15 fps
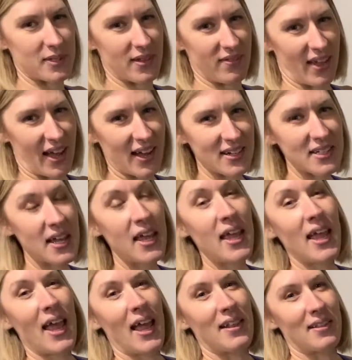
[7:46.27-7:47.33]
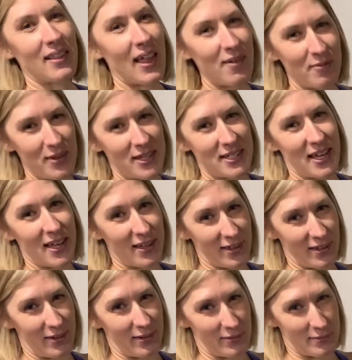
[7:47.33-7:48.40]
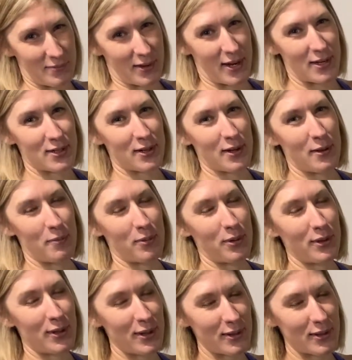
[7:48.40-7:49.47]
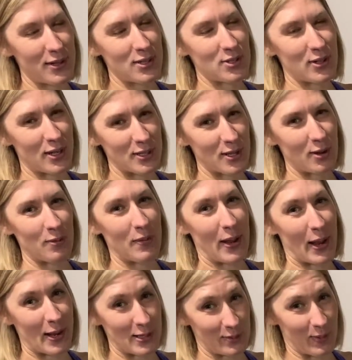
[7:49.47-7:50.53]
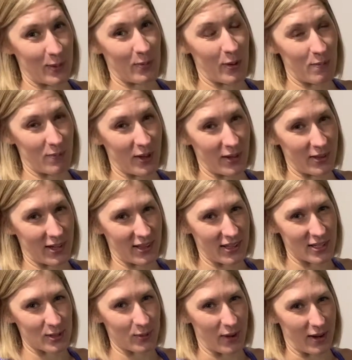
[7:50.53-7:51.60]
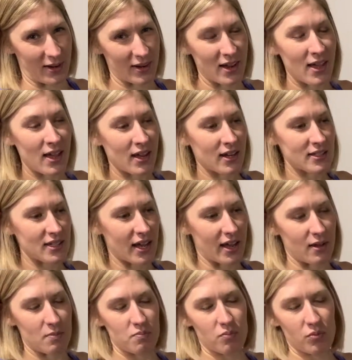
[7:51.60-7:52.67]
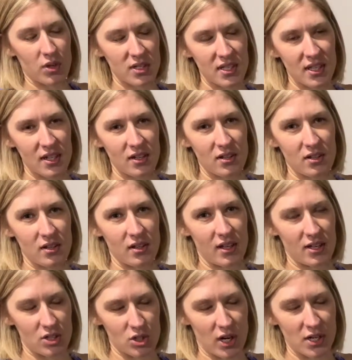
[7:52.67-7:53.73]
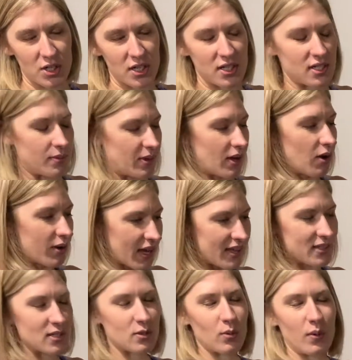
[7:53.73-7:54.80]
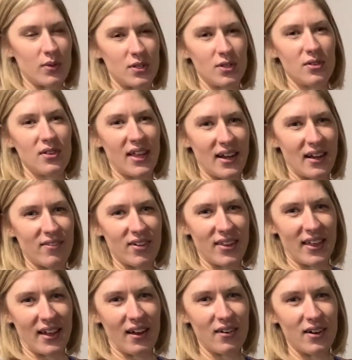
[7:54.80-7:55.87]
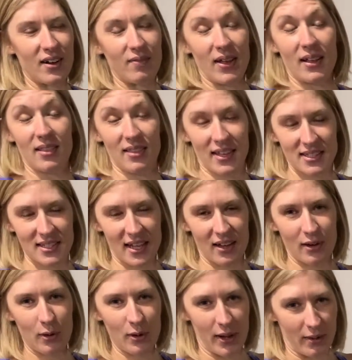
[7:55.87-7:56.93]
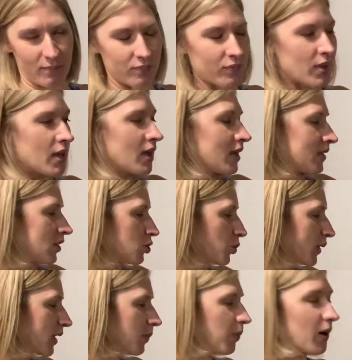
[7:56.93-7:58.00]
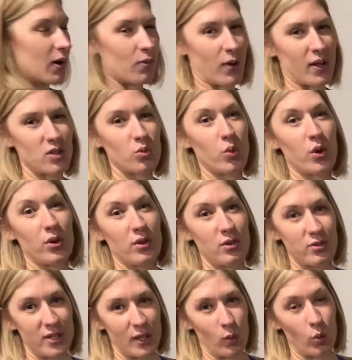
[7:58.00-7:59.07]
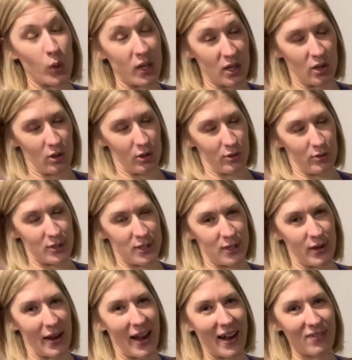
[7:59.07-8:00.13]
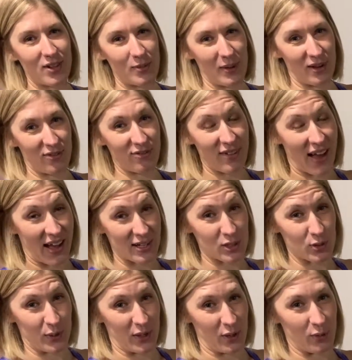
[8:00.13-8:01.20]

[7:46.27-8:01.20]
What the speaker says: of that, and let me tell you, I completely stressed out my husband when building this one, because I looked at the instructions. I'm like, okay, this is what we do, laid everything out, and I'm like, let's get going. The tricky part was we were using wood glue, so you have to be fast when you